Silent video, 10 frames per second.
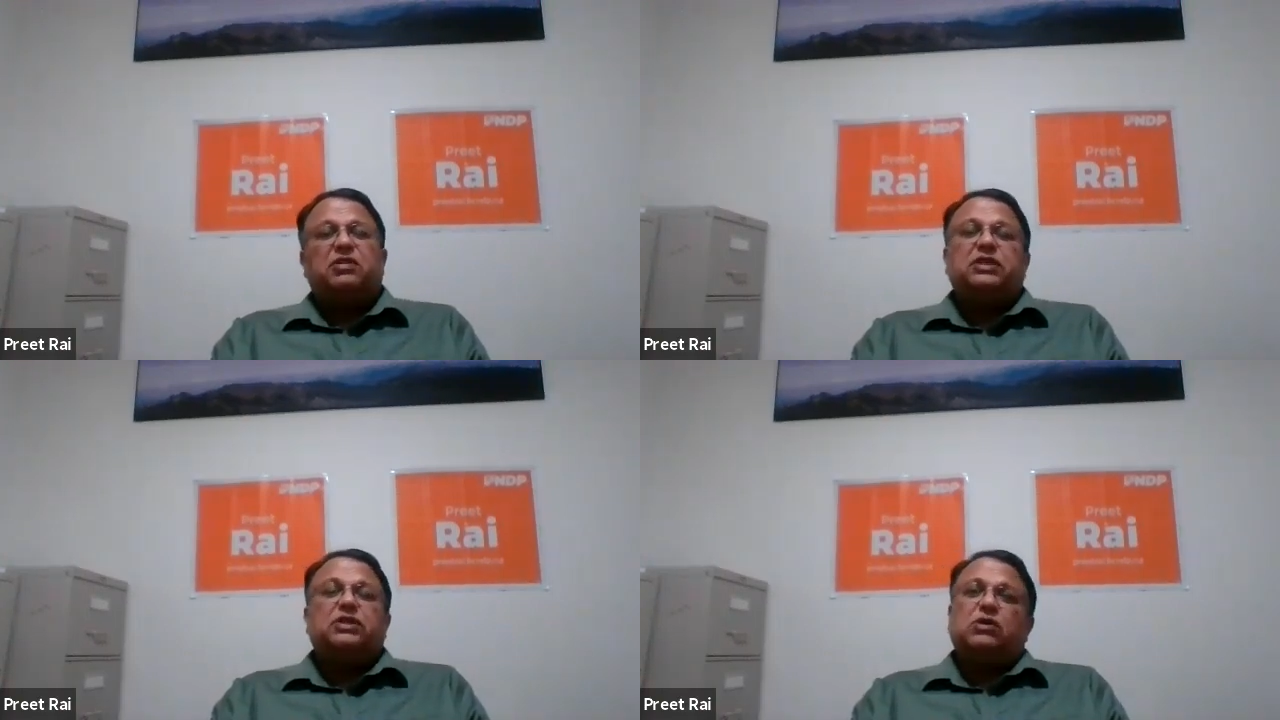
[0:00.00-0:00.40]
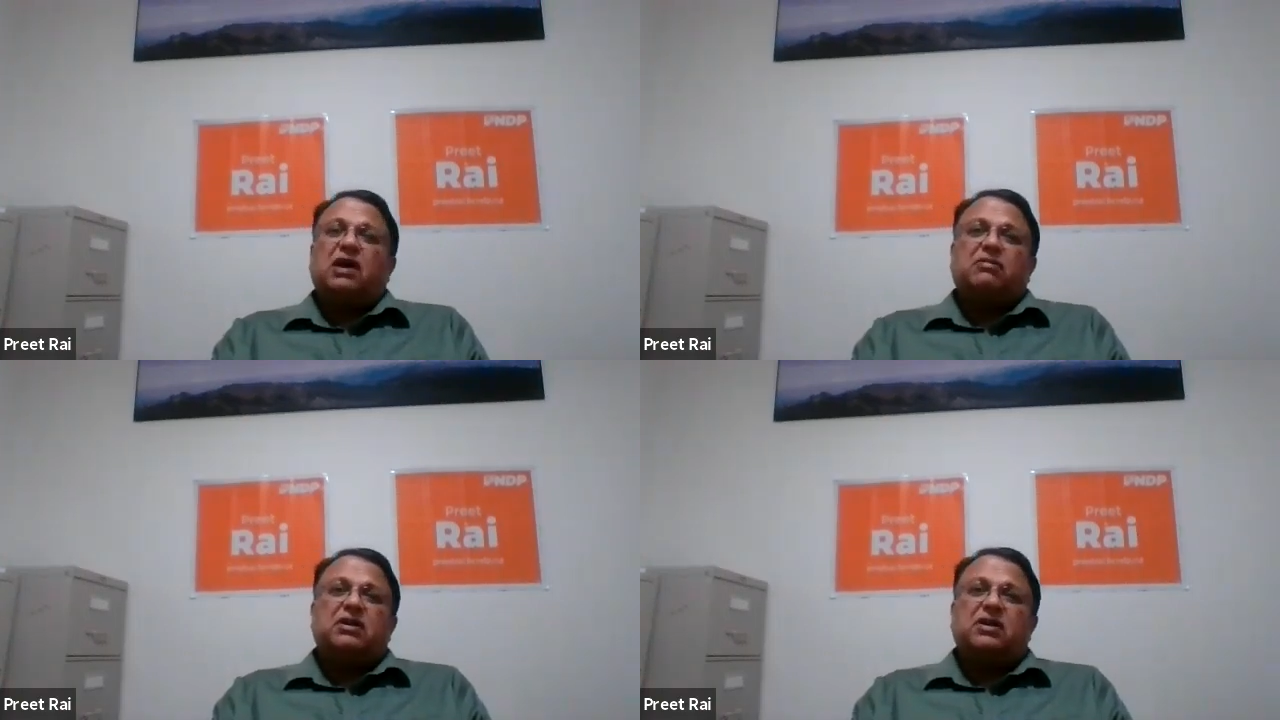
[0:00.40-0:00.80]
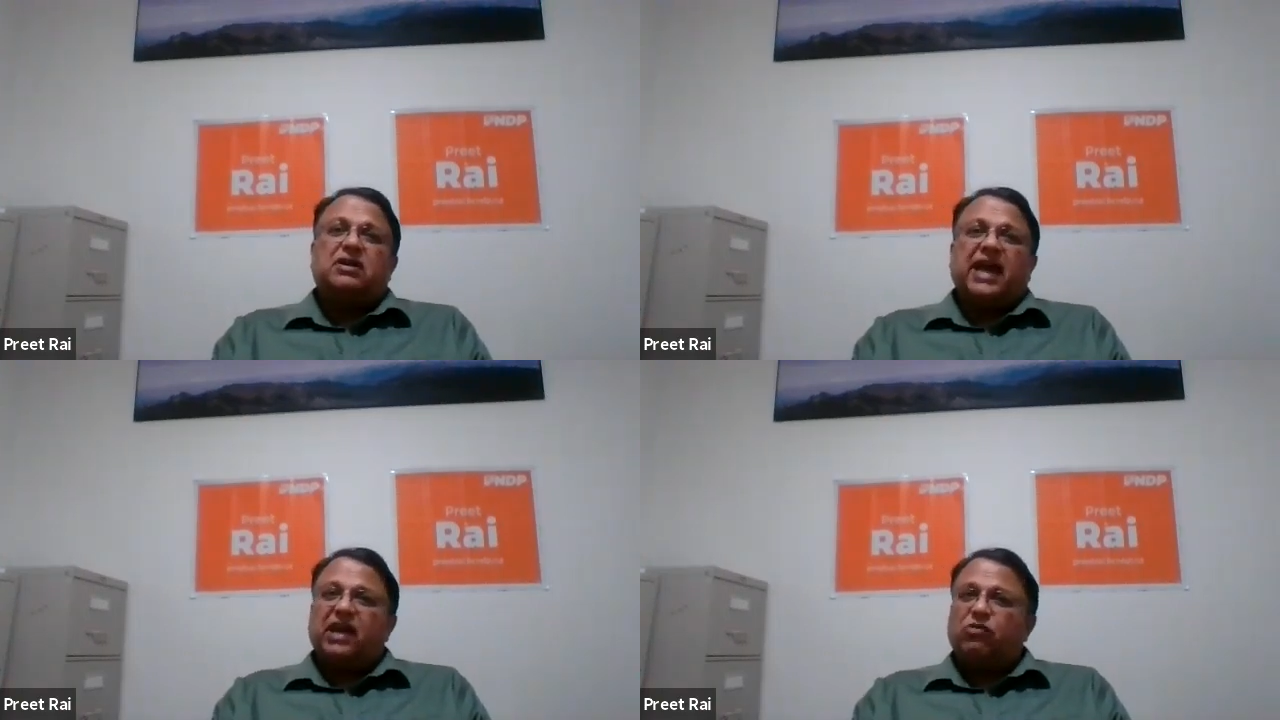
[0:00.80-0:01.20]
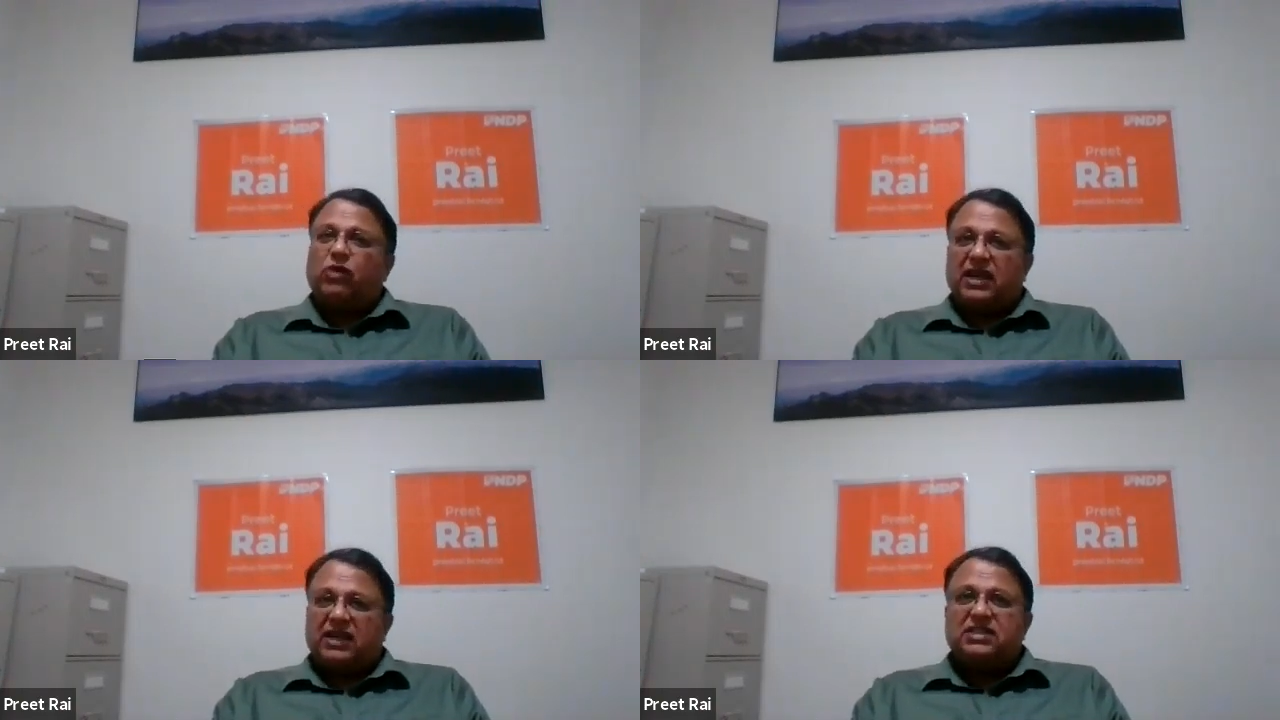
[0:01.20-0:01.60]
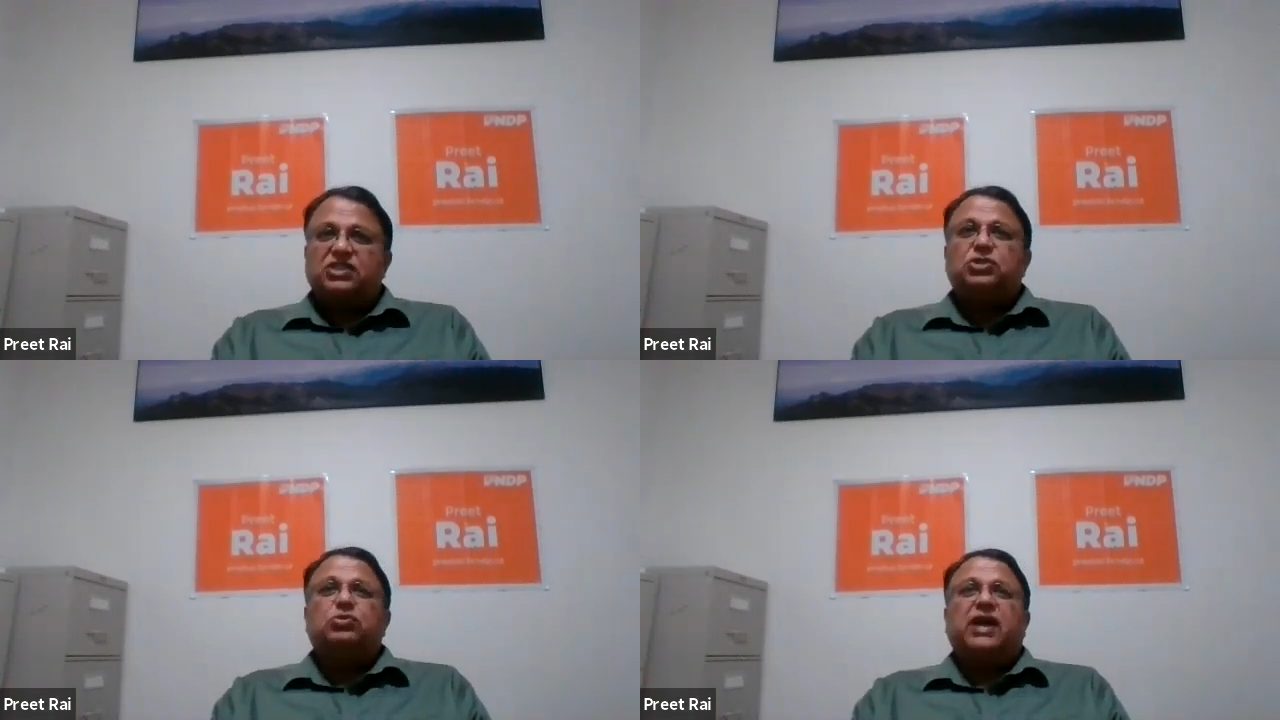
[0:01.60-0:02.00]
but we do have a gang violence
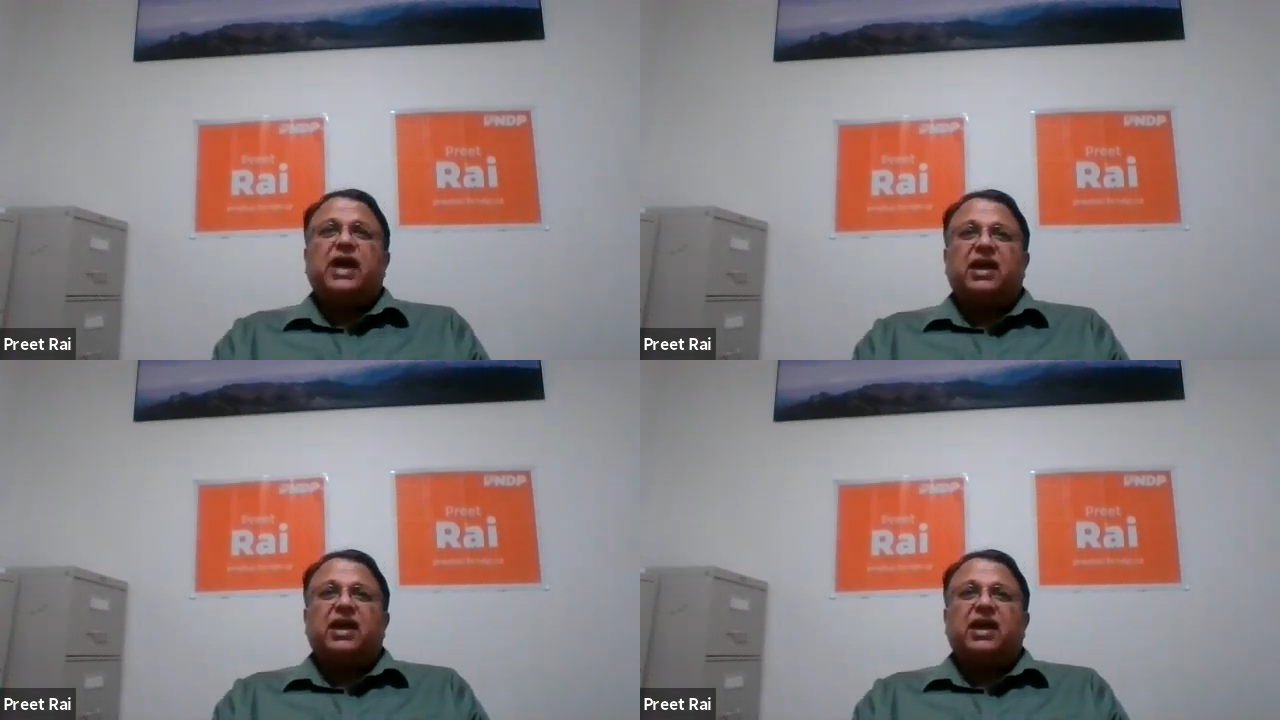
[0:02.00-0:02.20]
issue